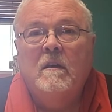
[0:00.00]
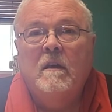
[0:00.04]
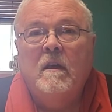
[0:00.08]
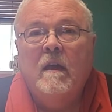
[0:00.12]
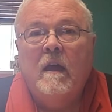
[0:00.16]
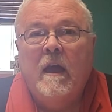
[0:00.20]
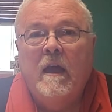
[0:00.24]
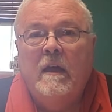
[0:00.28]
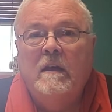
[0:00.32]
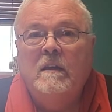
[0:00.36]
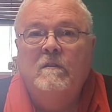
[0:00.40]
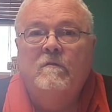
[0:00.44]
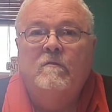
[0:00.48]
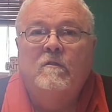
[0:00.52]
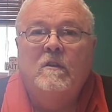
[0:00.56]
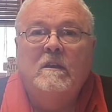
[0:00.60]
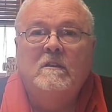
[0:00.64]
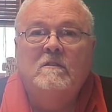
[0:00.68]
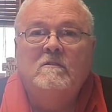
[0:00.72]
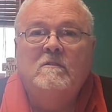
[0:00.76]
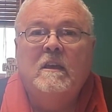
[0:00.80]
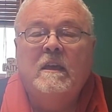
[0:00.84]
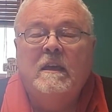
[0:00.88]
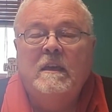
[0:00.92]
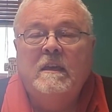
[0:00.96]
And if they
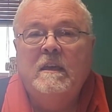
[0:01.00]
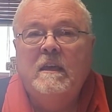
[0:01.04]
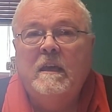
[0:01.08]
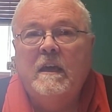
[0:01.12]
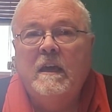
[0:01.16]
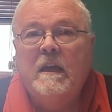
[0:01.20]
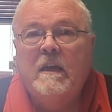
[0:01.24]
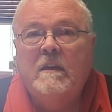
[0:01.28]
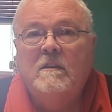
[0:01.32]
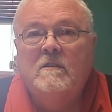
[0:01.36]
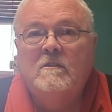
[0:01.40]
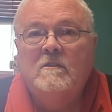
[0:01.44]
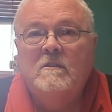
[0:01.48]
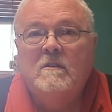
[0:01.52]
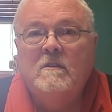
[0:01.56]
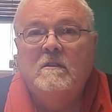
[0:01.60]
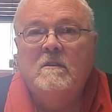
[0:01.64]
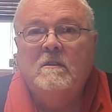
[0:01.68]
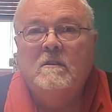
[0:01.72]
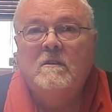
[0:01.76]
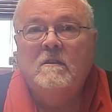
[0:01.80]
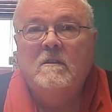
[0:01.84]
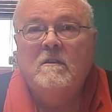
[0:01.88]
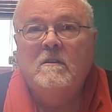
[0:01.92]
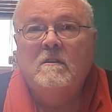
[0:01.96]
say yes,
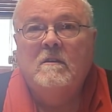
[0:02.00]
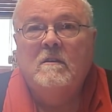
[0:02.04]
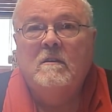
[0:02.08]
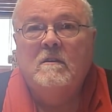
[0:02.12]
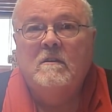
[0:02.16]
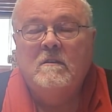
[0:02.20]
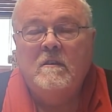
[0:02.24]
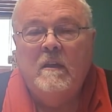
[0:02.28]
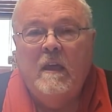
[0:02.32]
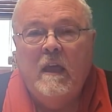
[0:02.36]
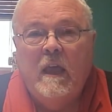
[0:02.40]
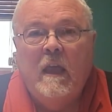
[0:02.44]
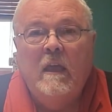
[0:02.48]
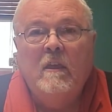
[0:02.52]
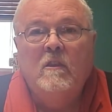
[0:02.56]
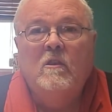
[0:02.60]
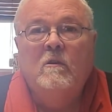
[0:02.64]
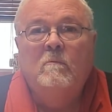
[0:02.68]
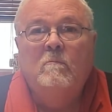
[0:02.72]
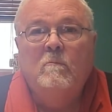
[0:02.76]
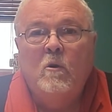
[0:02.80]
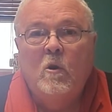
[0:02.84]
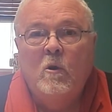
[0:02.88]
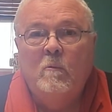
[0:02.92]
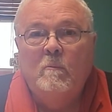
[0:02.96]
take the
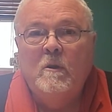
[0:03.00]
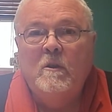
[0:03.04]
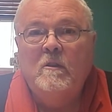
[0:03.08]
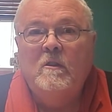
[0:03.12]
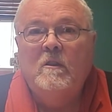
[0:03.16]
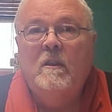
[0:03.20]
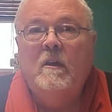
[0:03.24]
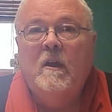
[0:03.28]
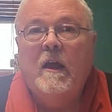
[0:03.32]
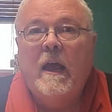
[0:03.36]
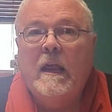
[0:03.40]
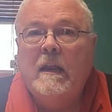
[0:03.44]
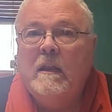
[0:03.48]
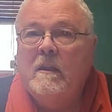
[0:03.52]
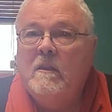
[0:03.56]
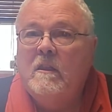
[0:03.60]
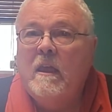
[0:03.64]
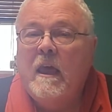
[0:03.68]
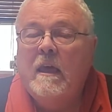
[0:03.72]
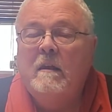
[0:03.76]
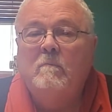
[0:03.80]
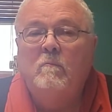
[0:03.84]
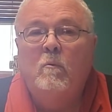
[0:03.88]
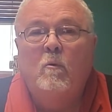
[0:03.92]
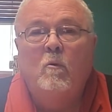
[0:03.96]
moment, right at
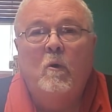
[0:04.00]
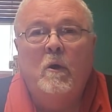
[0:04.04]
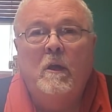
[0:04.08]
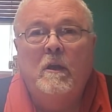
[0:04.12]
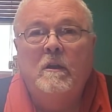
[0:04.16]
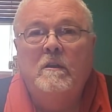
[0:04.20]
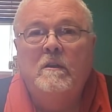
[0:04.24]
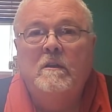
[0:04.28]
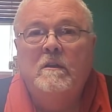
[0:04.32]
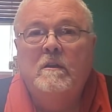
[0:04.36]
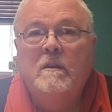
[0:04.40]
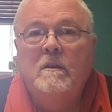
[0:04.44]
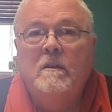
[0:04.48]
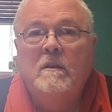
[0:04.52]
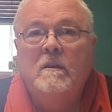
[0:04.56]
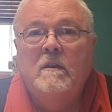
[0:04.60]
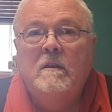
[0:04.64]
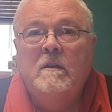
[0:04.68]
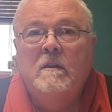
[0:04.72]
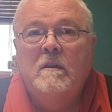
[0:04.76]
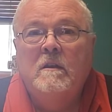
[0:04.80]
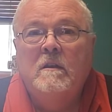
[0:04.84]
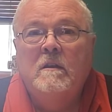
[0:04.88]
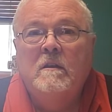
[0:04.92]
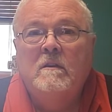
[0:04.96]
that point,
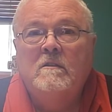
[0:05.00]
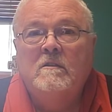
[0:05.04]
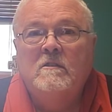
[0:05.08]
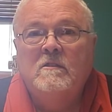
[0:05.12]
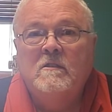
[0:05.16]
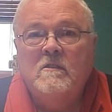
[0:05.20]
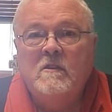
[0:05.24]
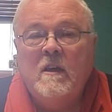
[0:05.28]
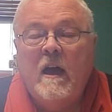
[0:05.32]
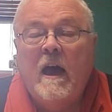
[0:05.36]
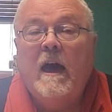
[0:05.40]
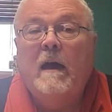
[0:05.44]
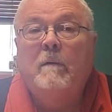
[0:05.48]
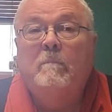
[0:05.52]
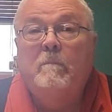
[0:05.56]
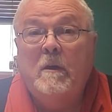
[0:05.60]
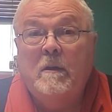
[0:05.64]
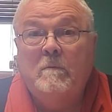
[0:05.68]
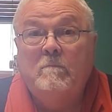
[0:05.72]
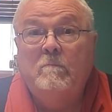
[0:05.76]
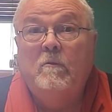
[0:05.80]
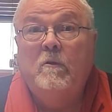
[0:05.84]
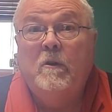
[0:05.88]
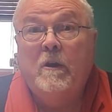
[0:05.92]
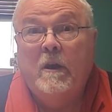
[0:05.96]
stop
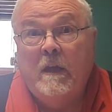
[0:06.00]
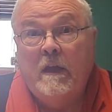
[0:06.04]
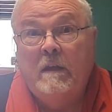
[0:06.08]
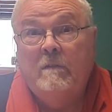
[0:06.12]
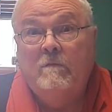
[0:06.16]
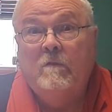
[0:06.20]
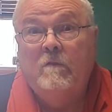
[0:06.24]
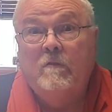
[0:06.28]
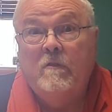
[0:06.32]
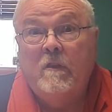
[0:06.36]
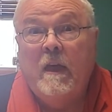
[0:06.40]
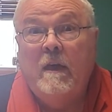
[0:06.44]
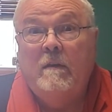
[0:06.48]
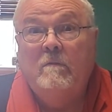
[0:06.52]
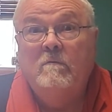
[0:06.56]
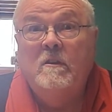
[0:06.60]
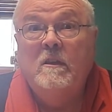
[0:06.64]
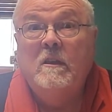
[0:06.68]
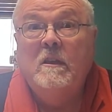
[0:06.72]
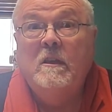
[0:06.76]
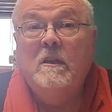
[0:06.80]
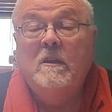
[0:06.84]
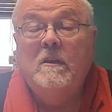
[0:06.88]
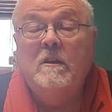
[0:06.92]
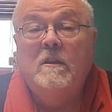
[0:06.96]
and pray for that
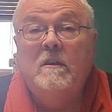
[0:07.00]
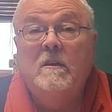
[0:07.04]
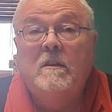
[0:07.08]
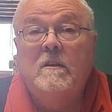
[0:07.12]
need.